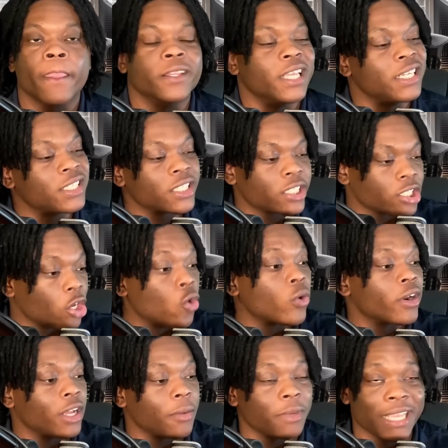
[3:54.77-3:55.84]
They just
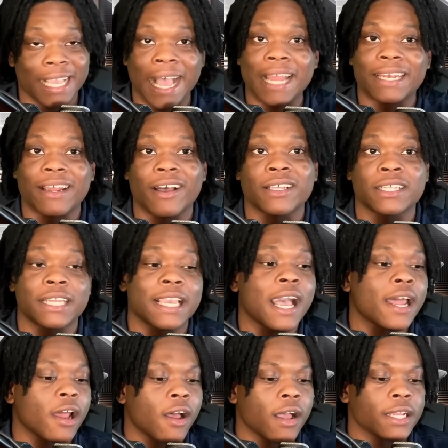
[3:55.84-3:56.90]
loaded up. They got
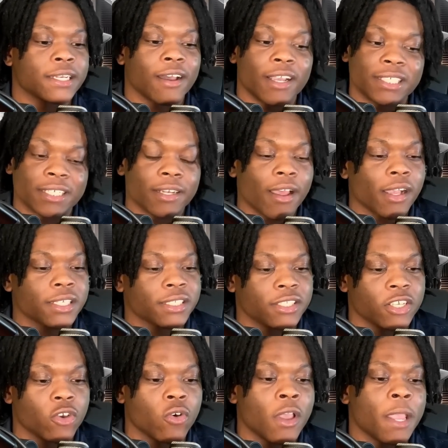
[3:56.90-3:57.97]
Dawson Knox
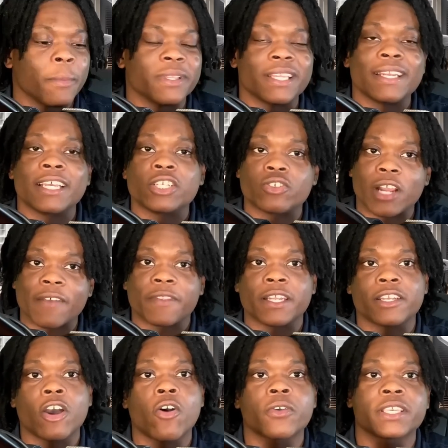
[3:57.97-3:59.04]
still, but then they
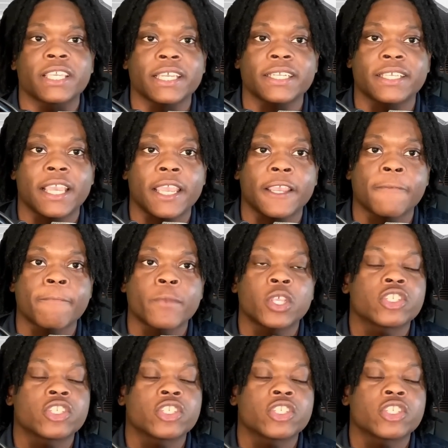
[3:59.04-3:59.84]
drafted Dalton Kincaid.